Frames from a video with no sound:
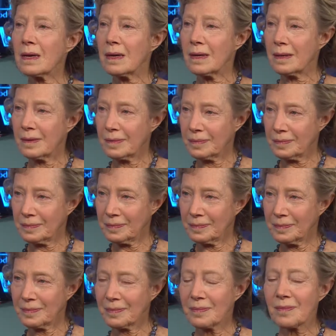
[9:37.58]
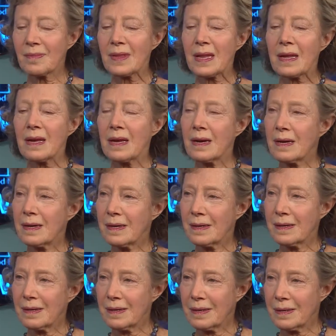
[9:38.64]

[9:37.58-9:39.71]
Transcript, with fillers: be a policy. Uh,